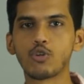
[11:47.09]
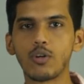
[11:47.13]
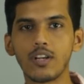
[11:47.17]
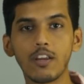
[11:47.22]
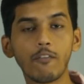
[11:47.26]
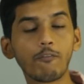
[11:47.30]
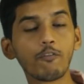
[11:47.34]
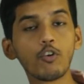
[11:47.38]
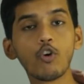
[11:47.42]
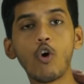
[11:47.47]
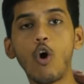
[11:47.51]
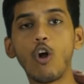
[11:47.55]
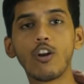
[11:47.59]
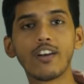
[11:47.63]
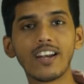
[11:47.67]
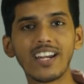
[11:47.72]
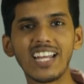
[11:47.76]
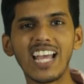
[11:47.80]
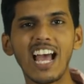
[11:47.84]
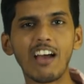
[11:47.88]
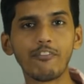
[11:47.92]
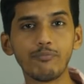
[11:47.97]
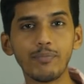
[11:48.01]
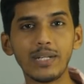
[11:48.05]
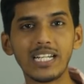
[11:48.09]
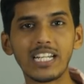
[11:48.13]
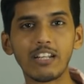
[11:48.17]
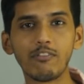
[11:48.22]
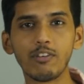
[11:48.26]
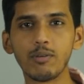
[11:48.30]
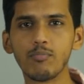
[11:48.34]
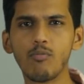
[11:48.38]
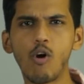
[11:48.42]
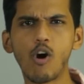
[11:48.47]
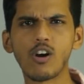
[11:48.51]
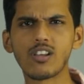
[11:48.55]
If you already have Mi TV
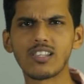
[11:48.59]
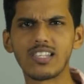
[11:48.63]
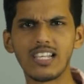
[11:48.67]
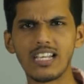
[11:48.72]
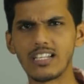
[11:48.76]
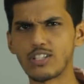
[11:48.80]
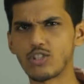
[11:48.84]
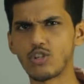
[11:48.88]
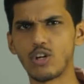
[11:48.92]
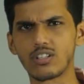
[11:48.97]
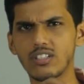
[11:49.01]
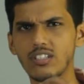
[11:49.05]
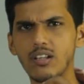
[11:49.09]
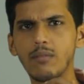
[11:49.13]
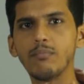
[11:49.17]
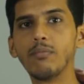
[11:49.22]
boxes or some